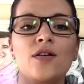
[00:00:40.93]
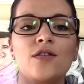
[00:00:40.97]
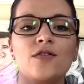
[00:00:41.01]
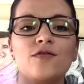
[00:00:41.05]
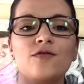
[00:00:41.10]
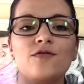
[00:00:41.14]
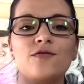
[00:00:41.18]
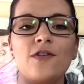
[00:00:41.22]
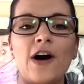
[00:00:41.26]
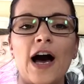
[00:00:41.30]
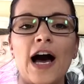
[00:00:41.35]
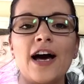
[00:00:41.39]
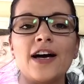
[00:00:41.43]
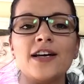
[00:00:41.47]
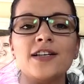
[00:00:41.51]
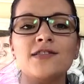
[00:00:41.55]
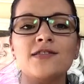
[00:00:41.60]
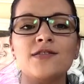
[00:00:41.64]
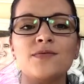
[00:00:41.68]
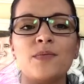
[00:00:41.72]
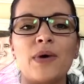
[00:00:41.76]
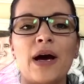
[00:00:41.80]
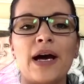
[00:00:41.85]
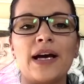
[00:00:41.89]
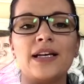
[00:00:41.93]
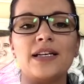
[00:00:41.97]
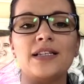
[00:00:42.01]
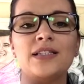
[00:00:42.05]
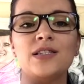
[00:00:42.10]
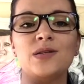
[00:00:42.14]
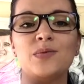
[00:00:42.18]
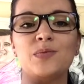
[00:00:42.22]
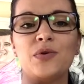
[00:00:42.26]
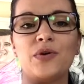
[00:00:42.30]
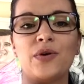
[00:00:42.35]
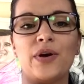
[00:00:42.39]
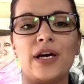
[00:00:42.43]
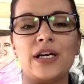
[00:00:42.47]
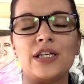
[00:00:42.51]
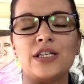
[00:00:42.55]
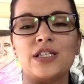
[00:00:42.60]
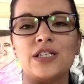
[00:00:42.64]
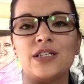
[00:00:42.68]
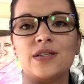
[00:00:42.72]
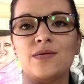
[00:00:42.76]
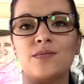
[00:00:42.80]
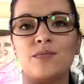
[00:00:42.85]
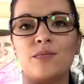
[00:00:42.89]
find my
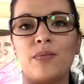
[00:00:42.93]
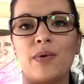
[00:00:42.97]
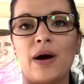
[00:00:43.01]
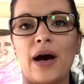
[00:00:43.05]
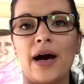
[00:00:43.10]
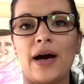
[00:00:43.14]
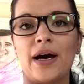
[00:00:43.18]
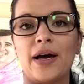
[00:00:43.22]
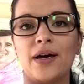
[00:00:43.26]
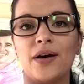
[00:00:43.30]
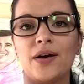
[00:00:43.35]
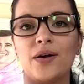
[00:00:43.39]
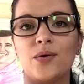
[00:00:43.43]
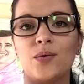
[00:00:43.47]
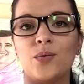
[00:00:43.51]
inspiration by